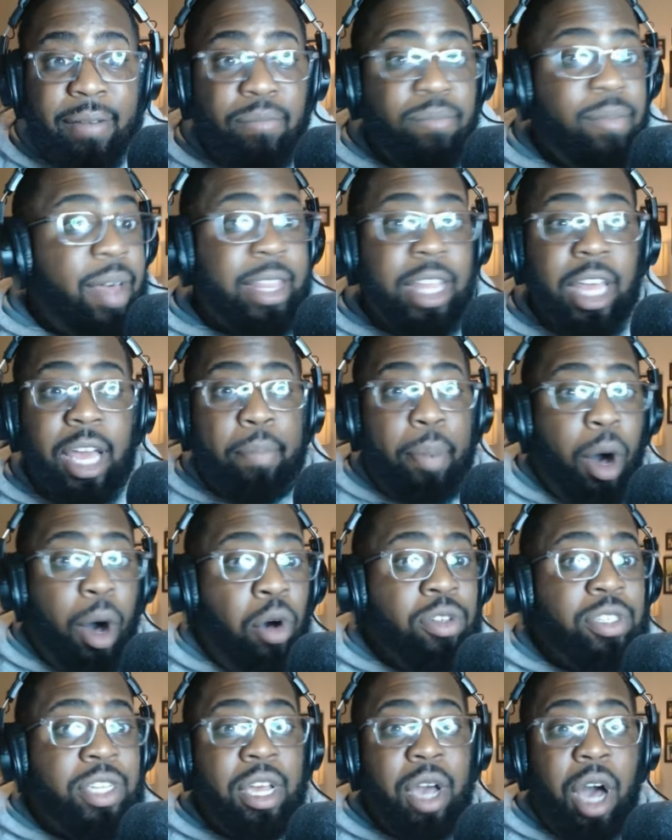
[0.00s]
That the
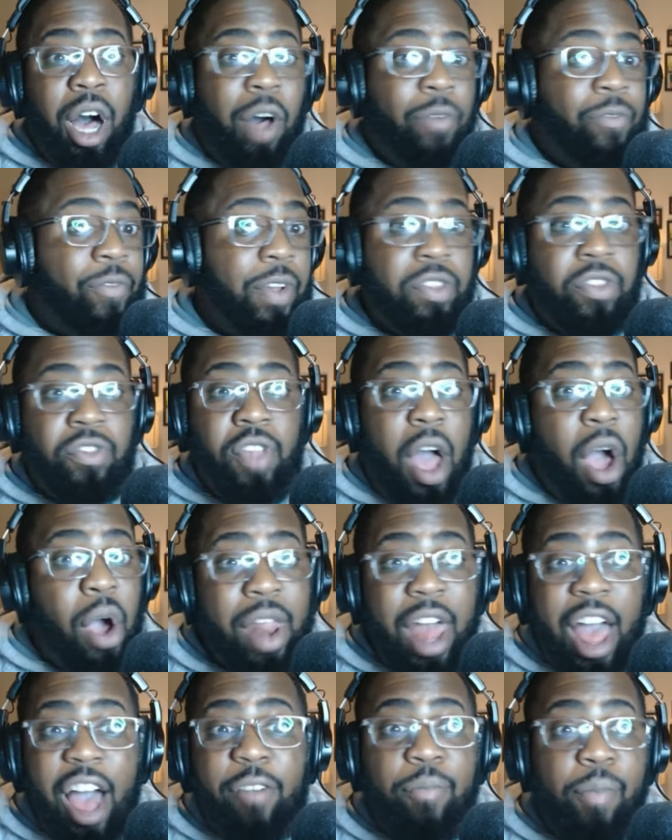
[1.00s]
opposing offense is not
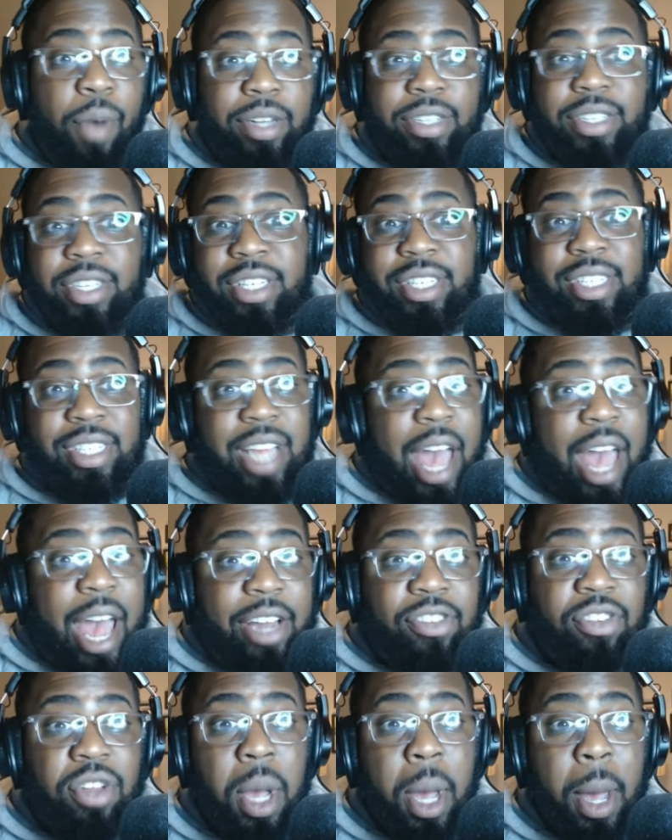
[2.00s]
going to have much
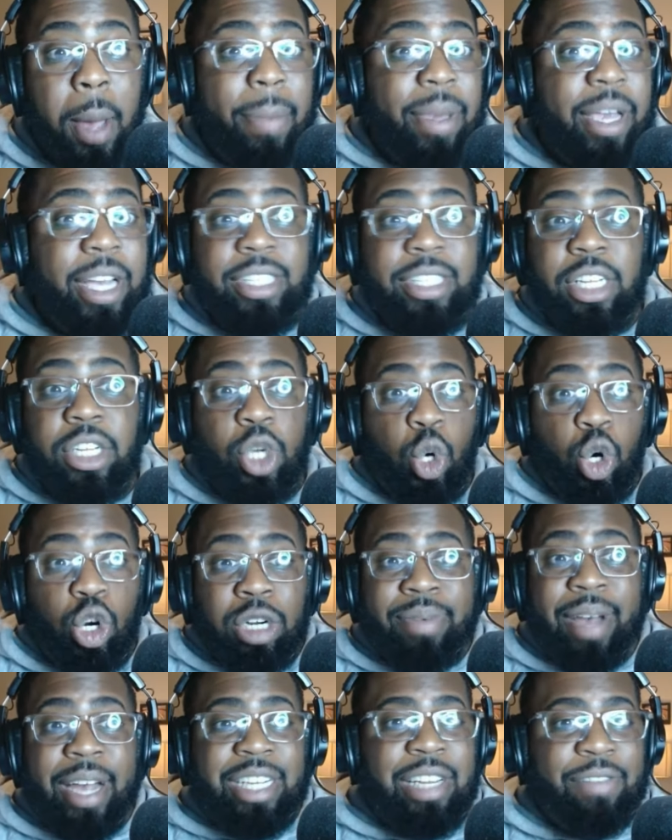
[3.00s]
success, because these
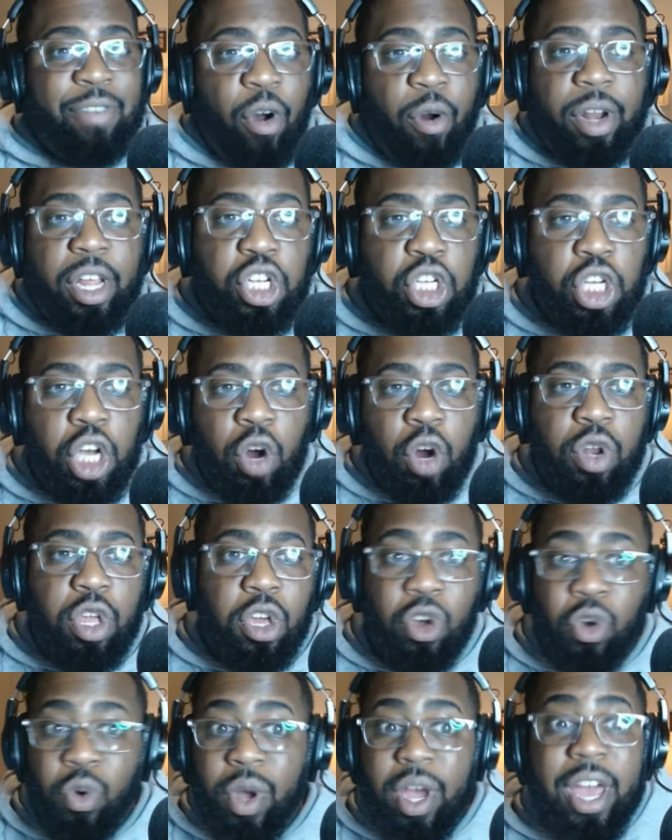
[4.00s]
quarterbacks have already shown
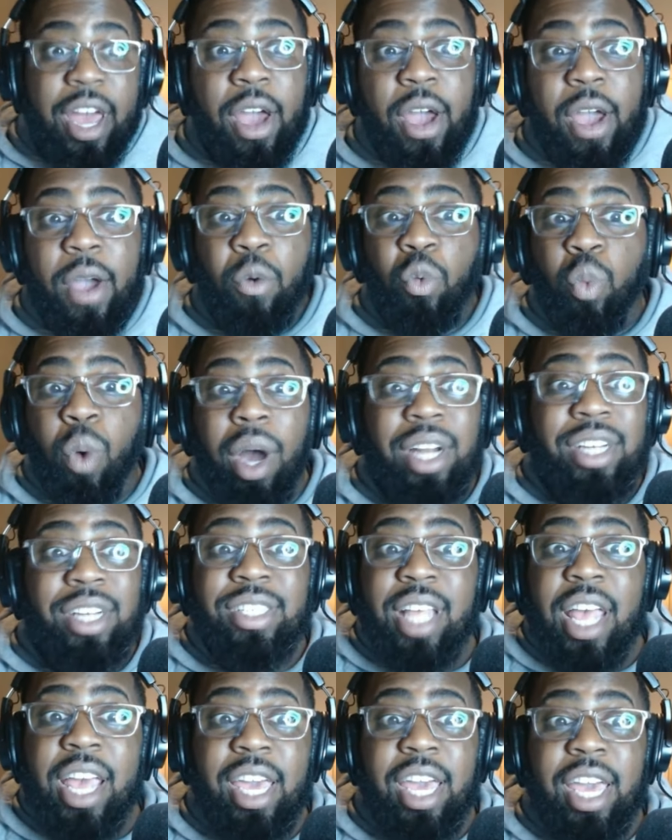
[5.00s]
you, once
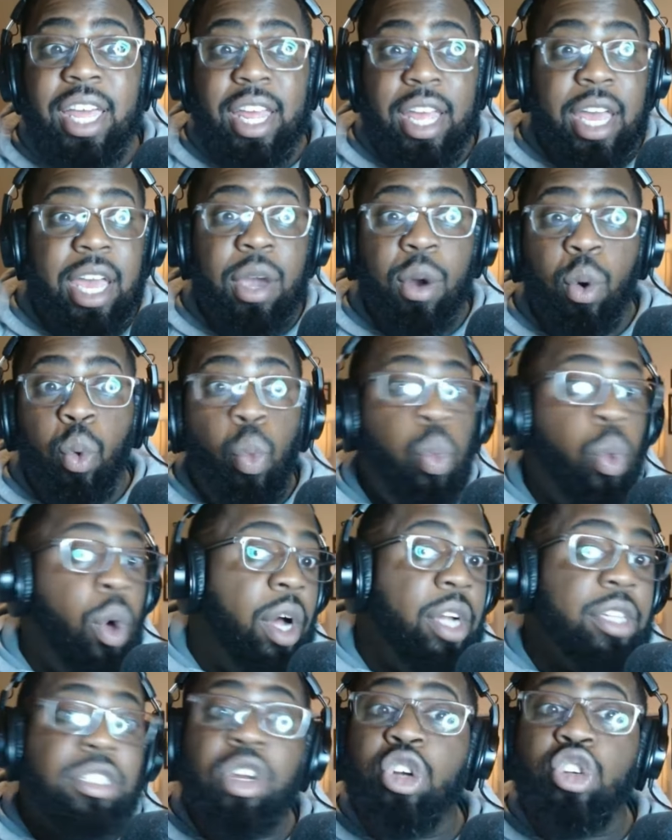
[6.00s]
they get hit
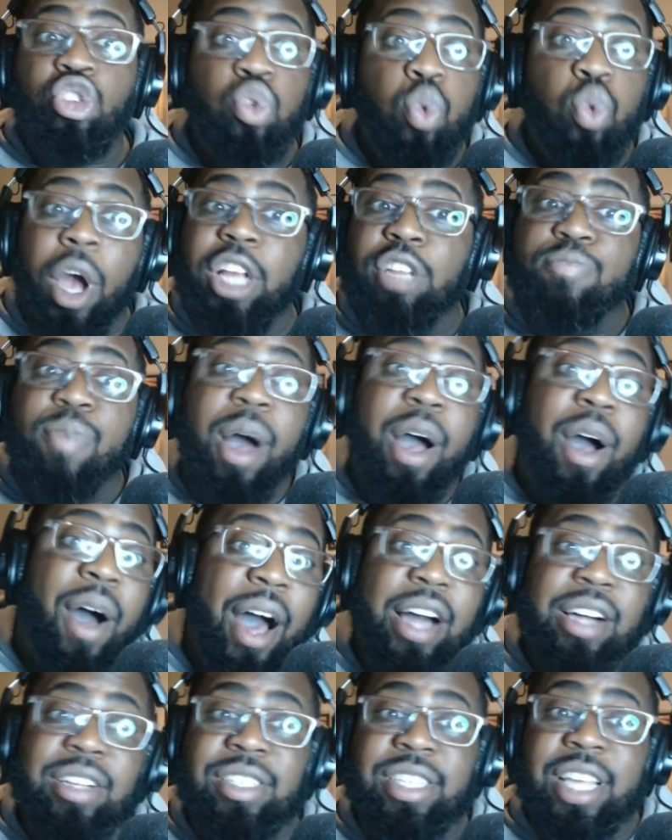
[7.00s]
once or twice by
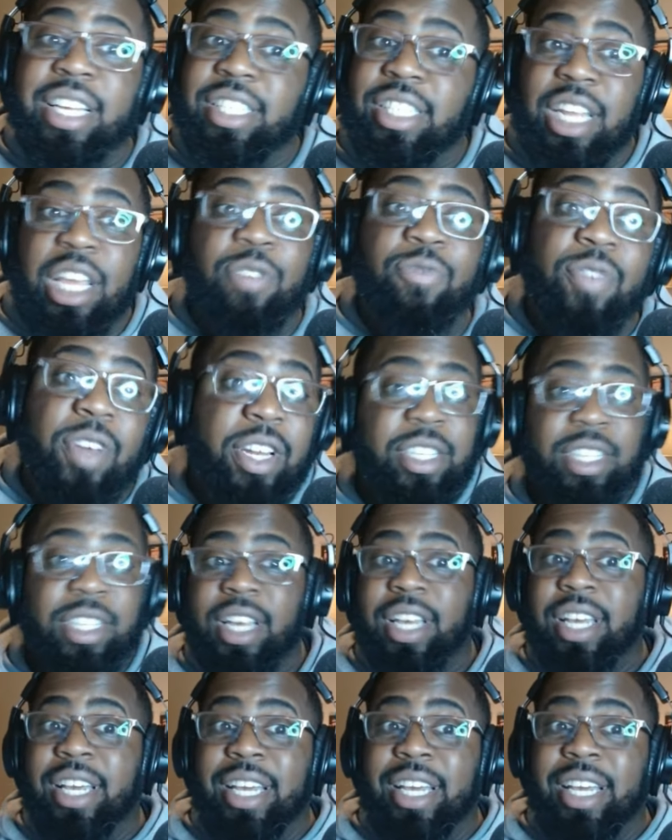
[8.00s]
Ohio State's defense,